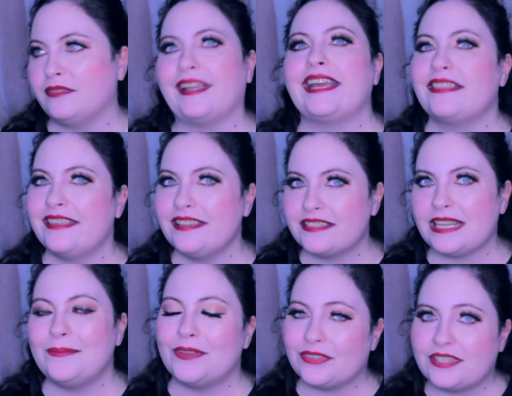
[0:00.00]
like this.
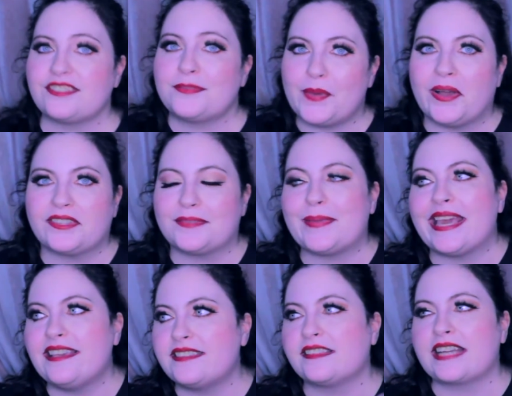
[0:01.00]
Even though it's a small
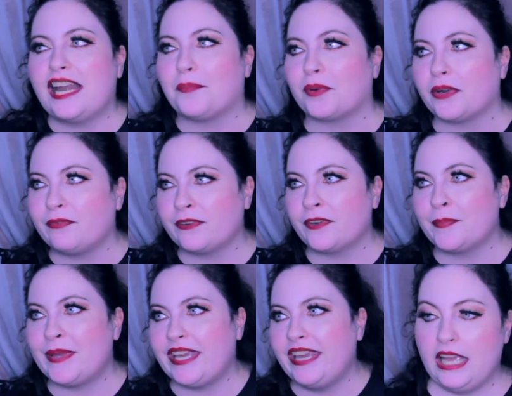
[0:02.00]
space, it's kind of perfect for
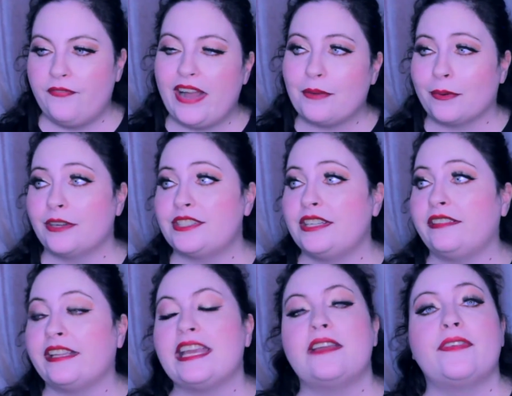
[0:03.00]
me. If I were to
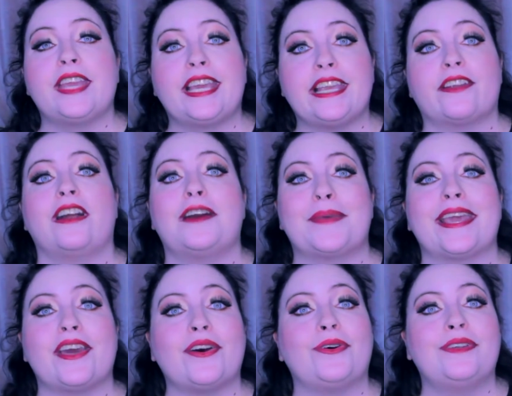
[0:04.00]
live here on
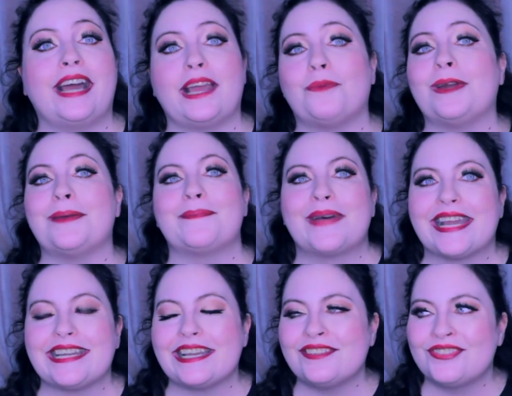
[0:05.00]
my own, I wouldn't
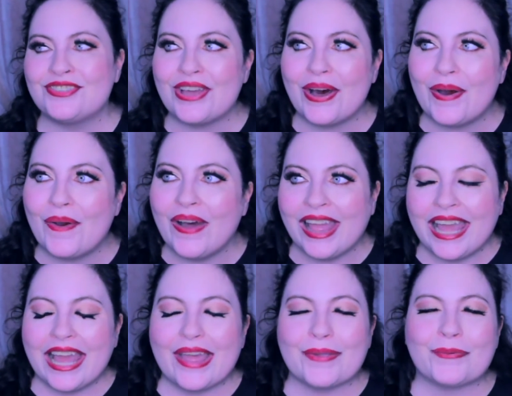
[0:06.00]
mind it. So
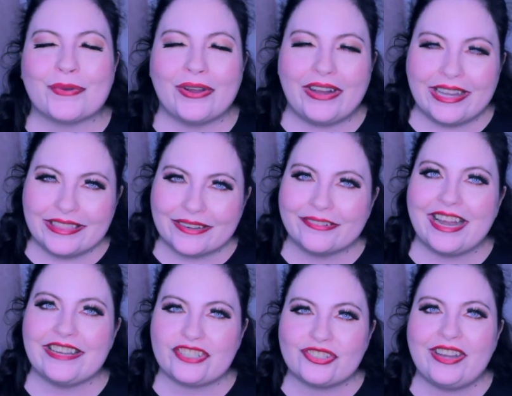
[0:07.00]
we're on the
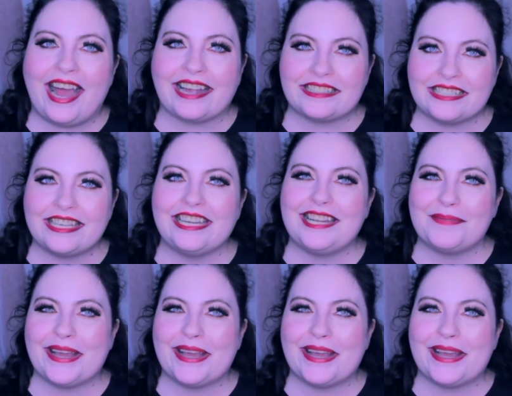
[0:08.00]
right track to getting